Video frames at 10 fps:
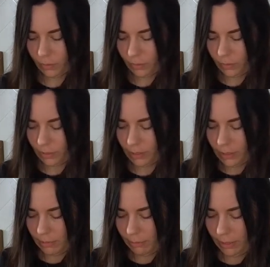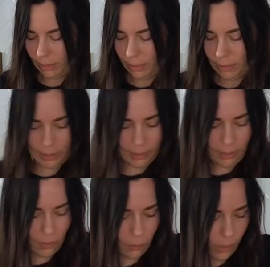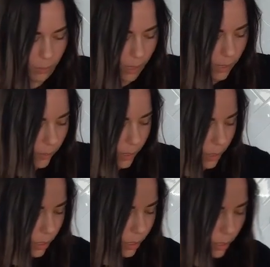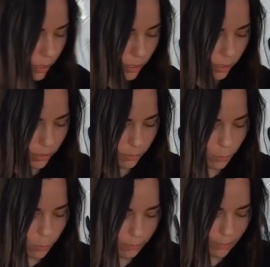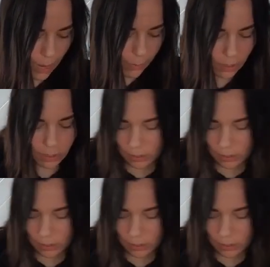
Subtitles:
This is definitely the stickiest one, by the way. More flour.